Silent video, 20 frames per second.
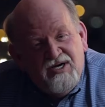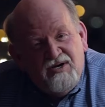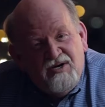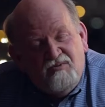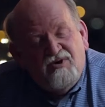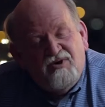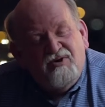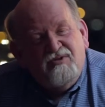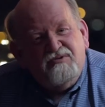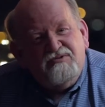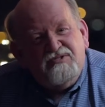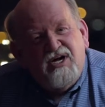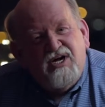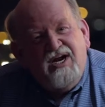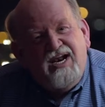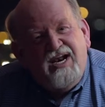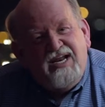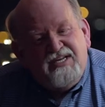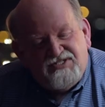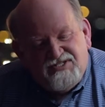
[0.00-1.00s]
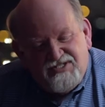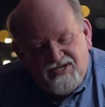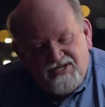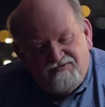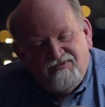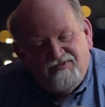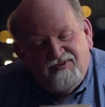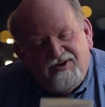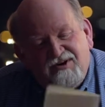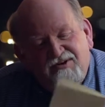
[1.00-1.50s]
One of those glitzy
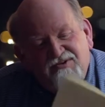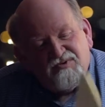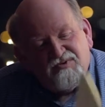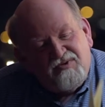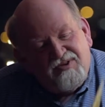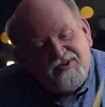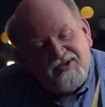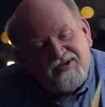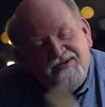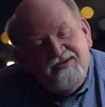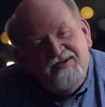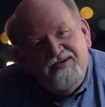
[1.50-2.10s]
affairs where the